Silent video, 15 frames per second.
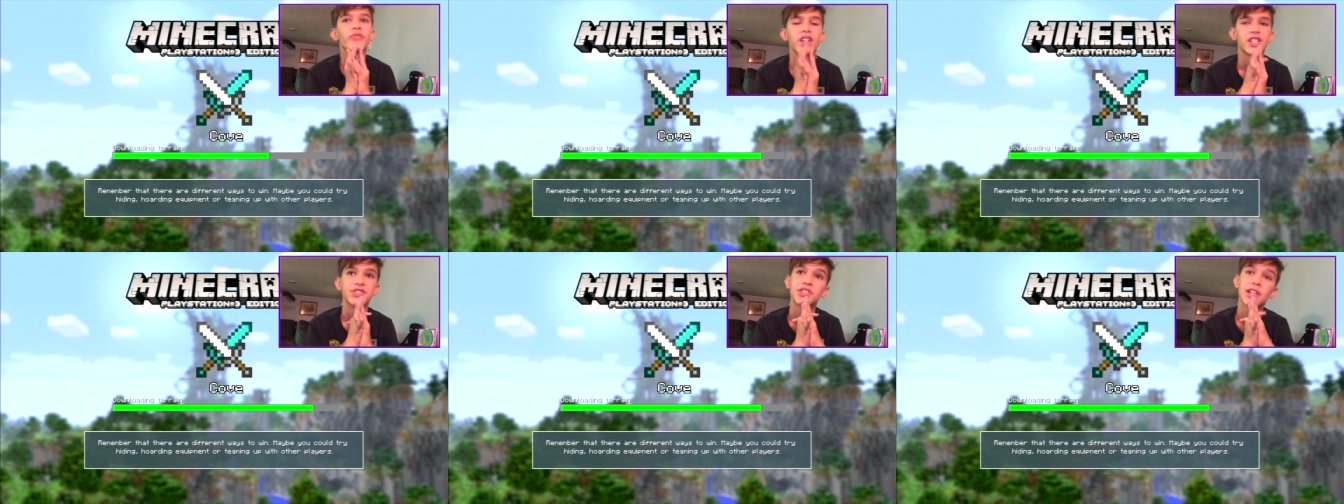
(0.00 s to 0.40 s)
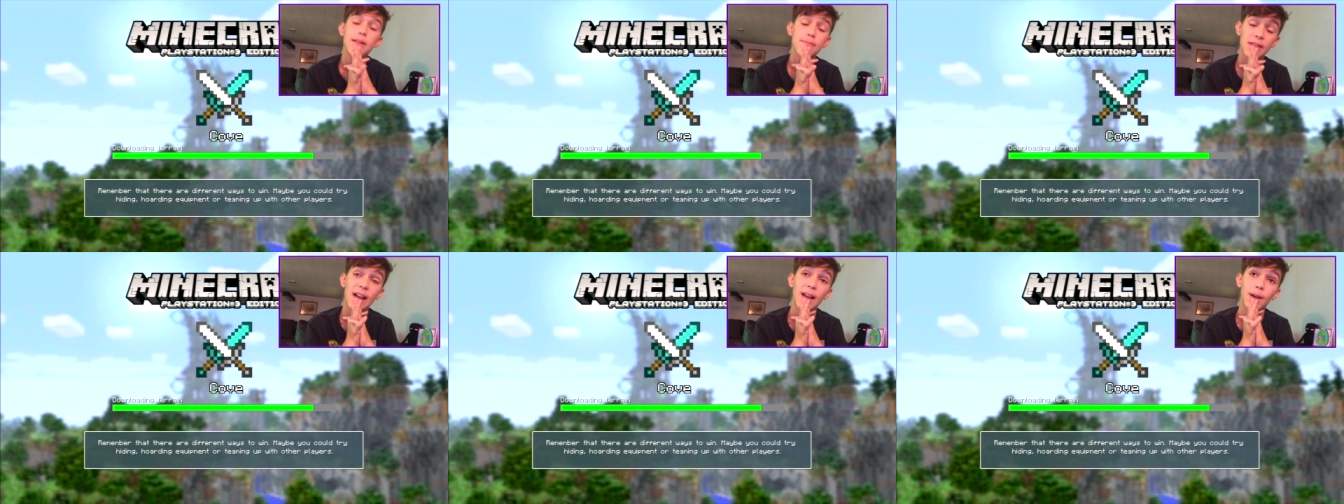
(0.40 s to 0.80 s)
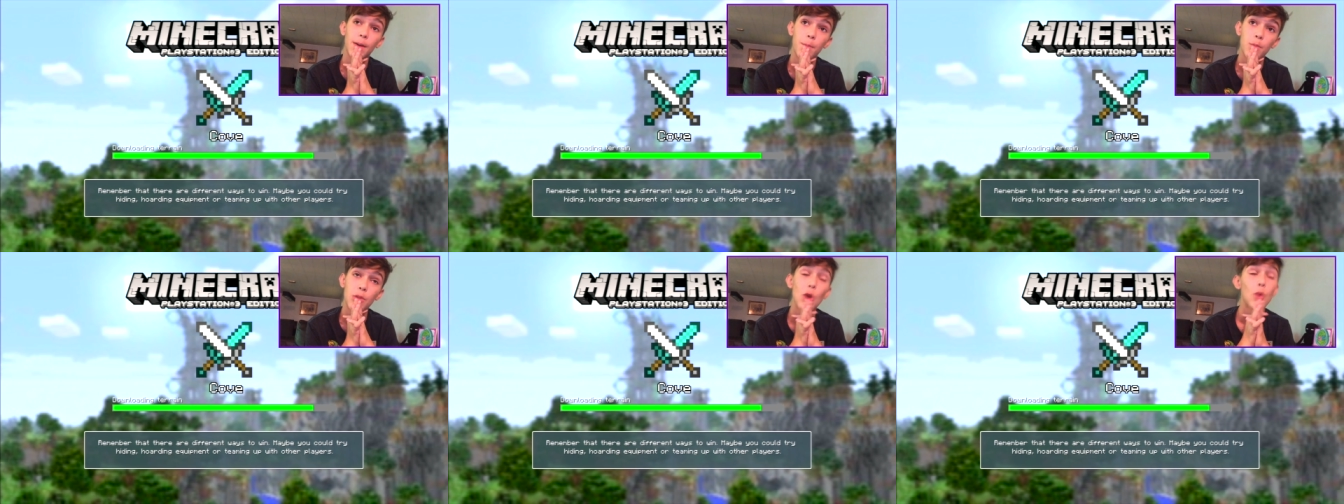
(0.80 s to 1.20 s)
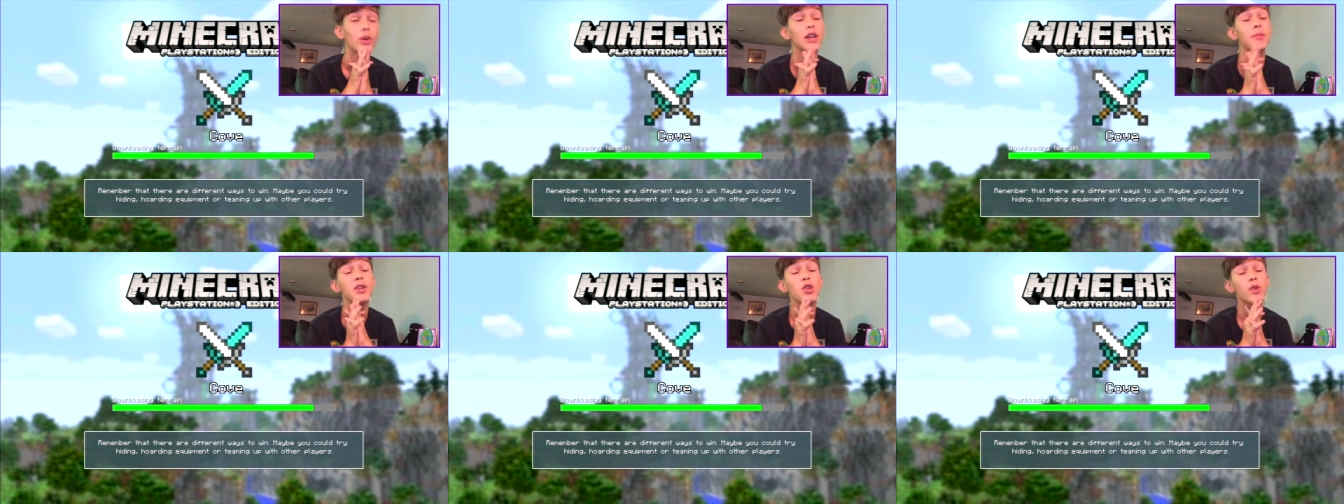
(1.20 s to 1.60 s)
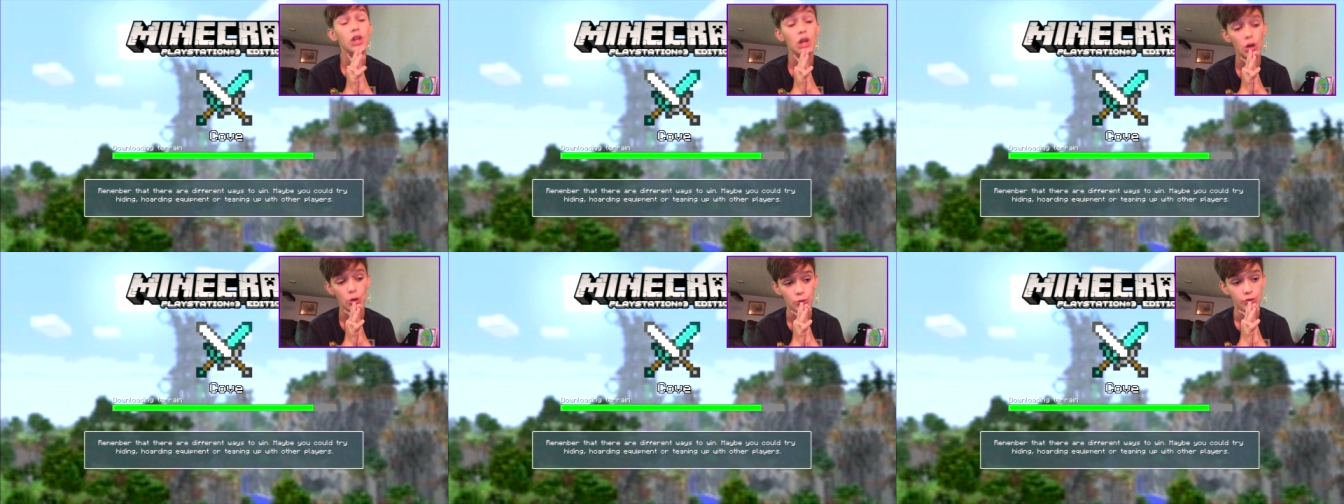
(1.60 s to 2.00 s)
since I'm back, we're gonna be doing
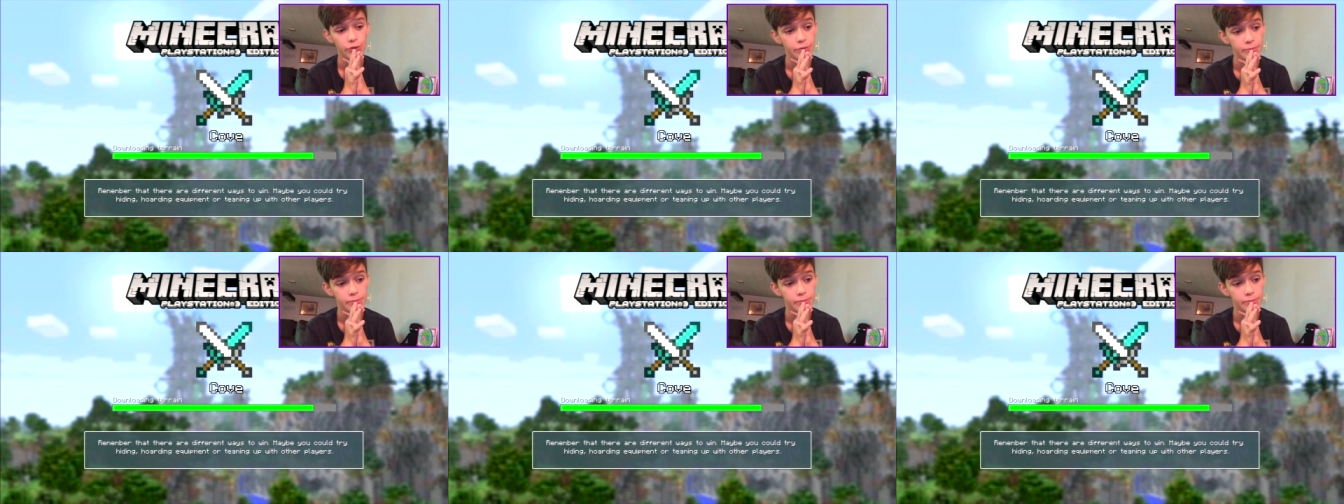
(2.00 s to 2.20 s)
Cove.